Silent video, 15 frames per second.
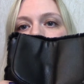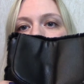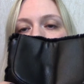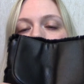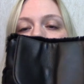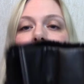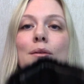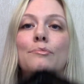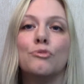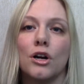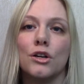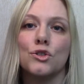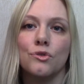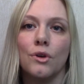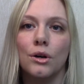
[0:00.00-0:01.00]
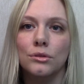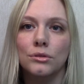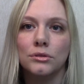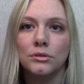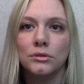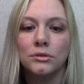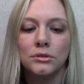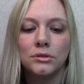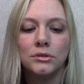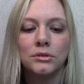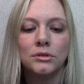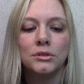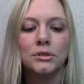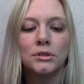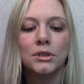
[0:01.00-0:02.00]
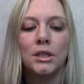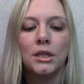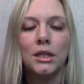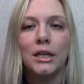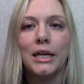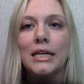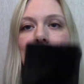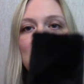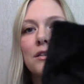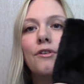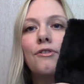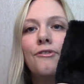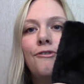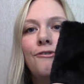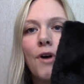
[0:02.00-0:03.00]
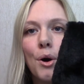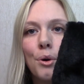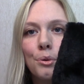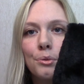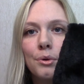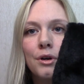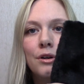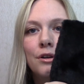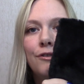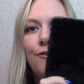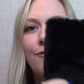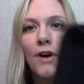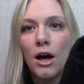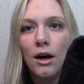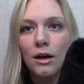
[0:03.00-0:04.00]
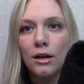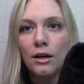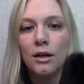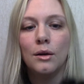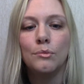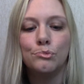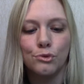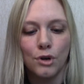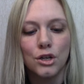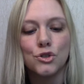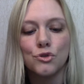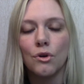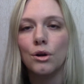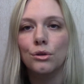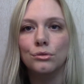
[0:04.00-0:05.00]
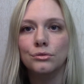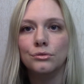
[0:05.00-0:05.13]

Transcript: It's a brush roll. It's a faux fur brush roll.